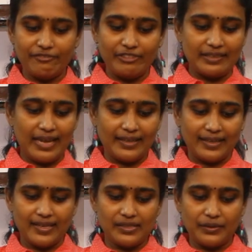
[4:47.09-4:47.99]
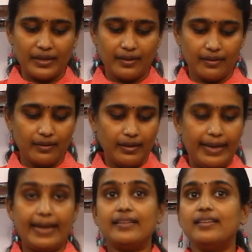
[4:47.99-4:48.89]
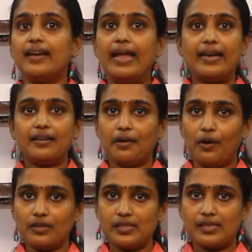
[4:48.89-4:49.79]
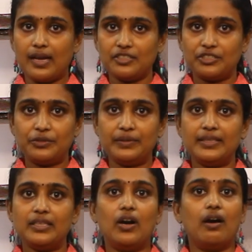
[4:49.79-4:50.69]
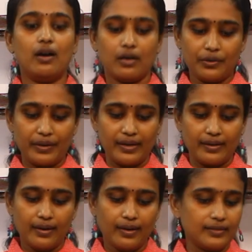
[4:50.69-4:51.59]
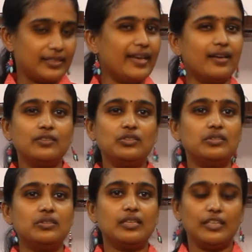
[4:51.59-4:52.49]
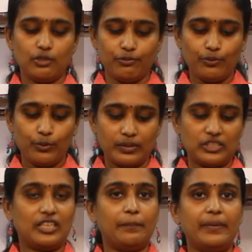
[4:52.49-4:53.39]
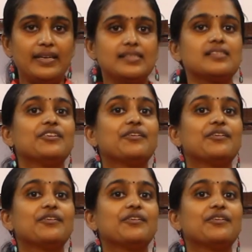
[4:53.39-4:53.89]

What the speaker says: If in that case, you can either add cornstarch to it or you can take 3 to 4 chickpeas,